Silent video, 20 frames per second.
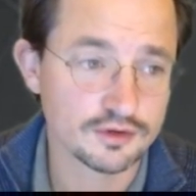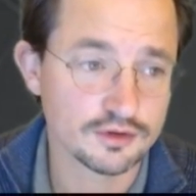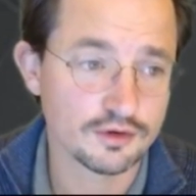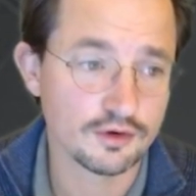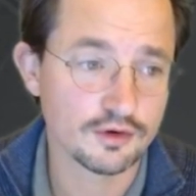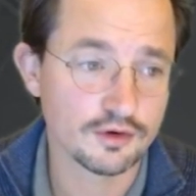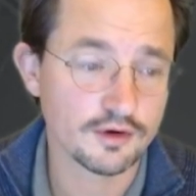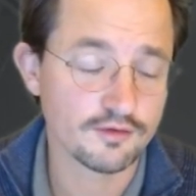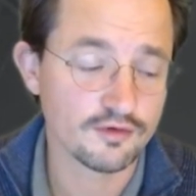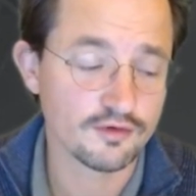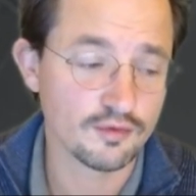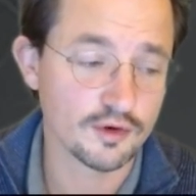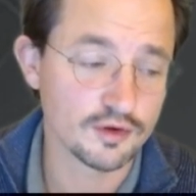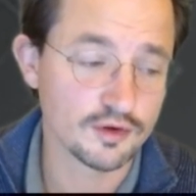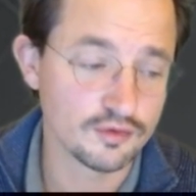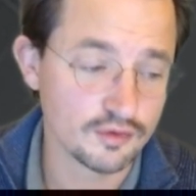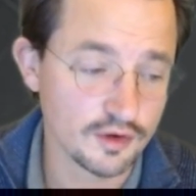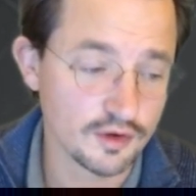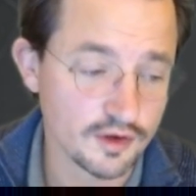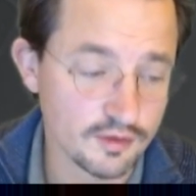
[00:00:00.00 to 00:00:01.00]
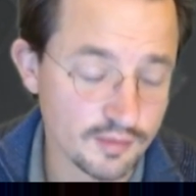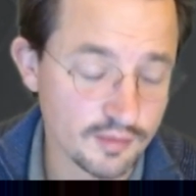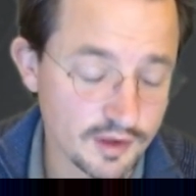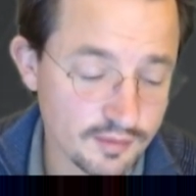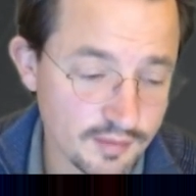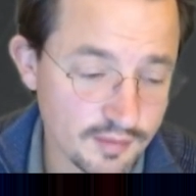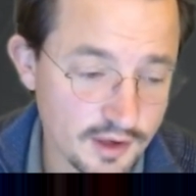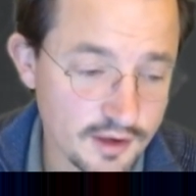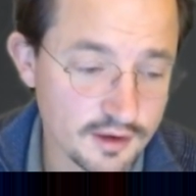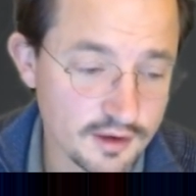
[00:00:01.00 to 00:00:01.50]
Or if you want to do a little bit
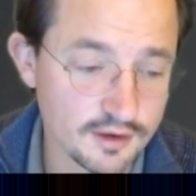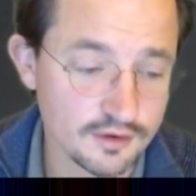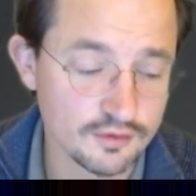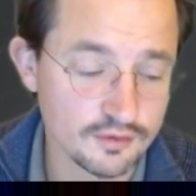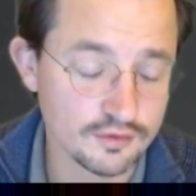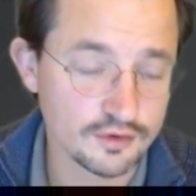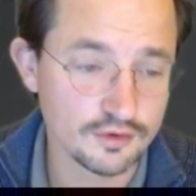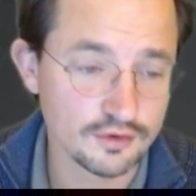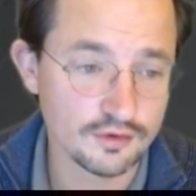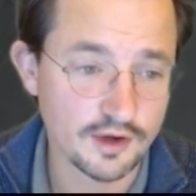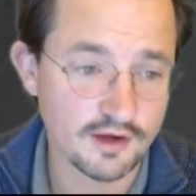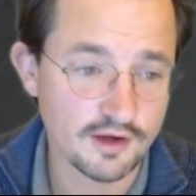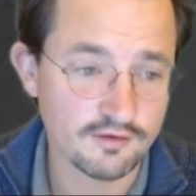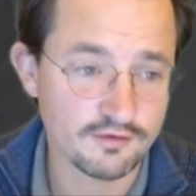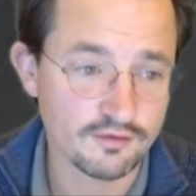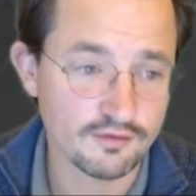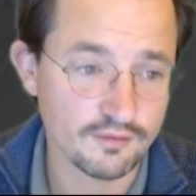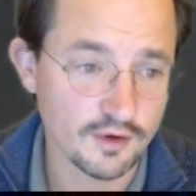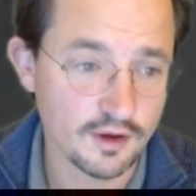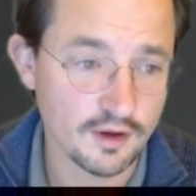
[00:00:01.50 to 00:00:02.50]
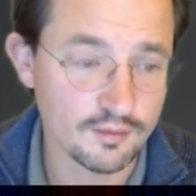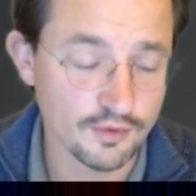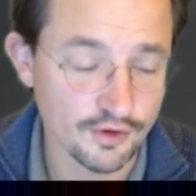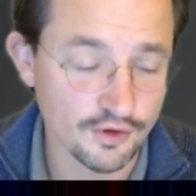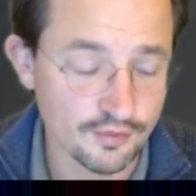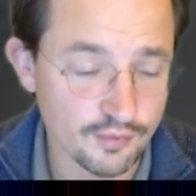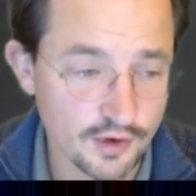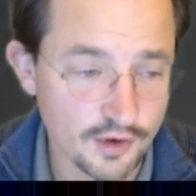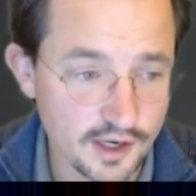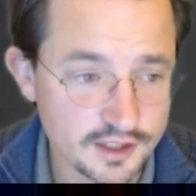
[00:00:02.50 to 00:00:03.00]
better, you have
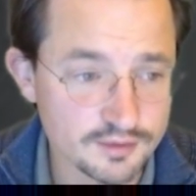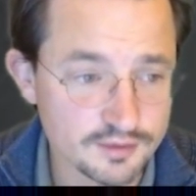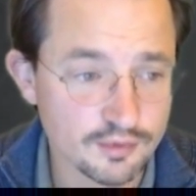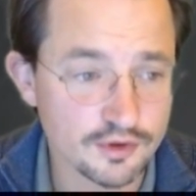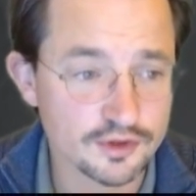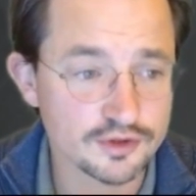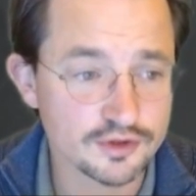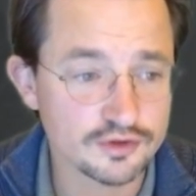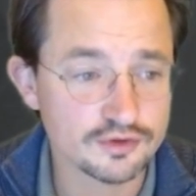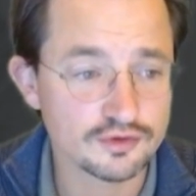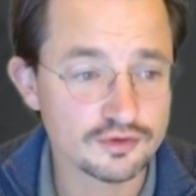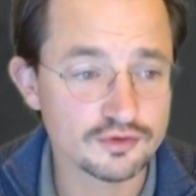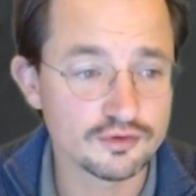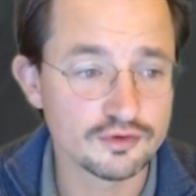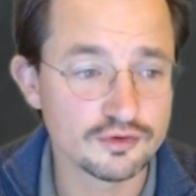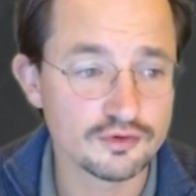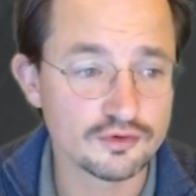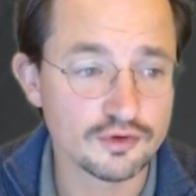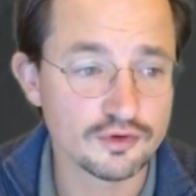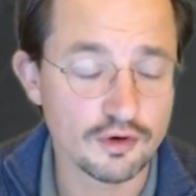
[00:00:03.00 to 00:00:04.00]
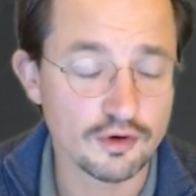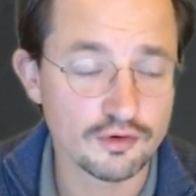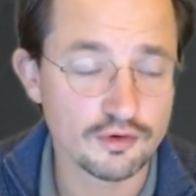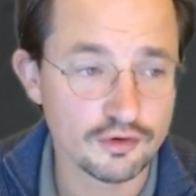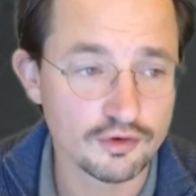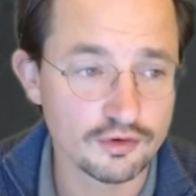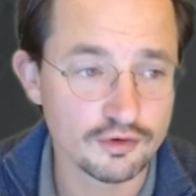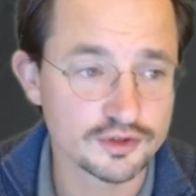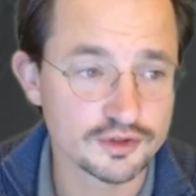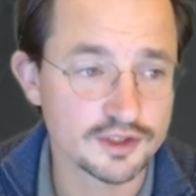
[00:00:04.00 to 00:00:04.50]
multiple experts to code a
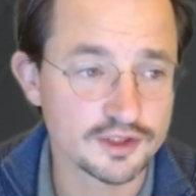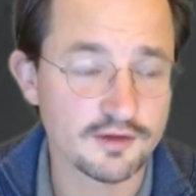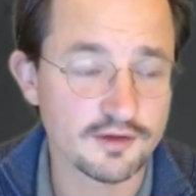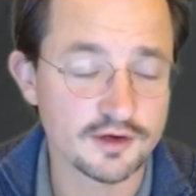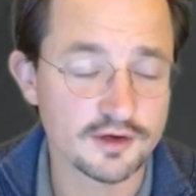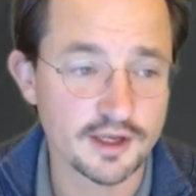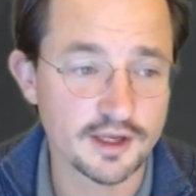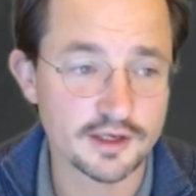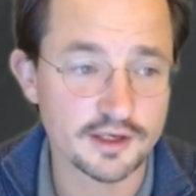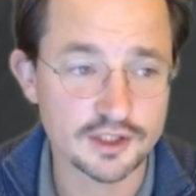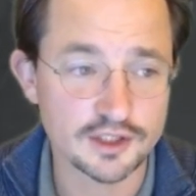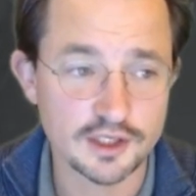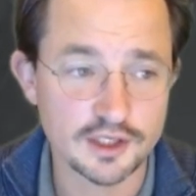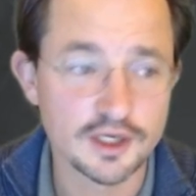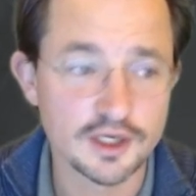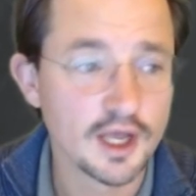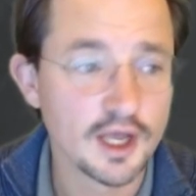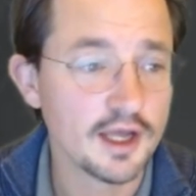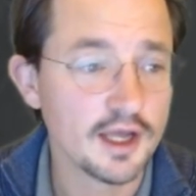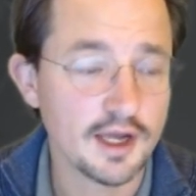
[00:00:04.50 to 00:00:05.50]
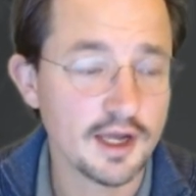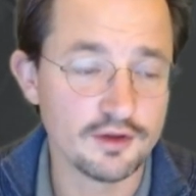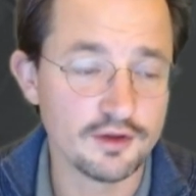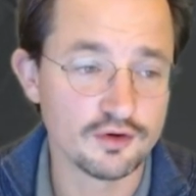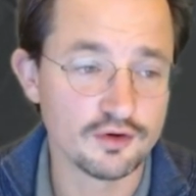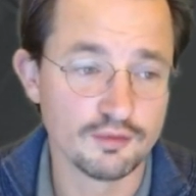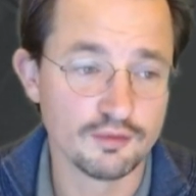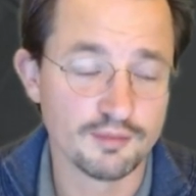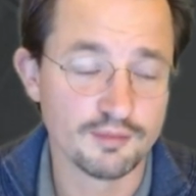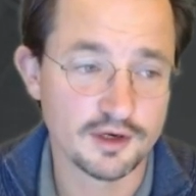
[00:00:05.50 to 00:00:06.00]
gold standard dataset and you
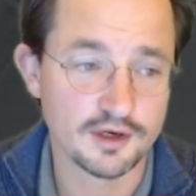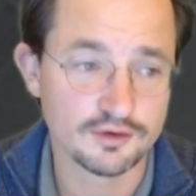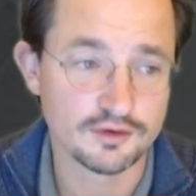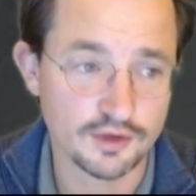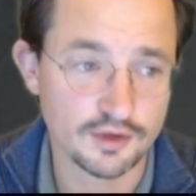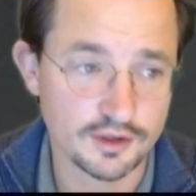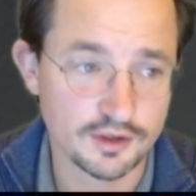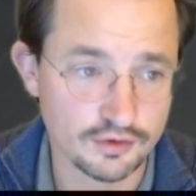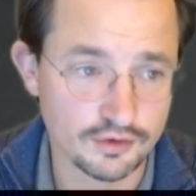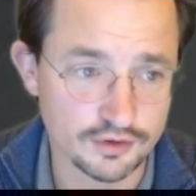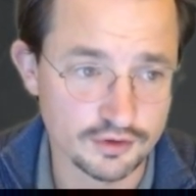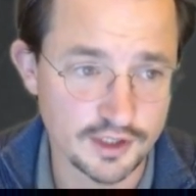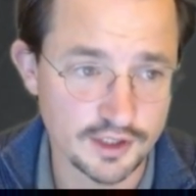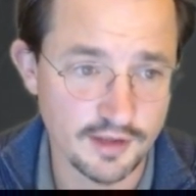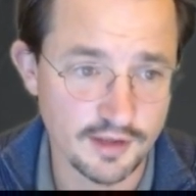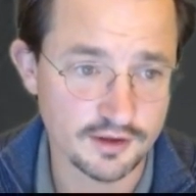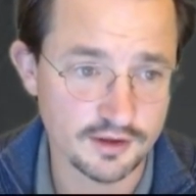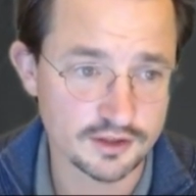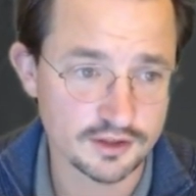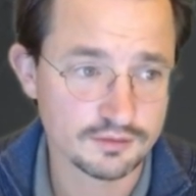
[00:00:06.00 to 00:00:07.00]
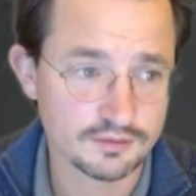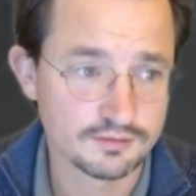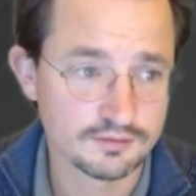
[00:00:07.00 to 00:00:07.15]
compare to the gold standards.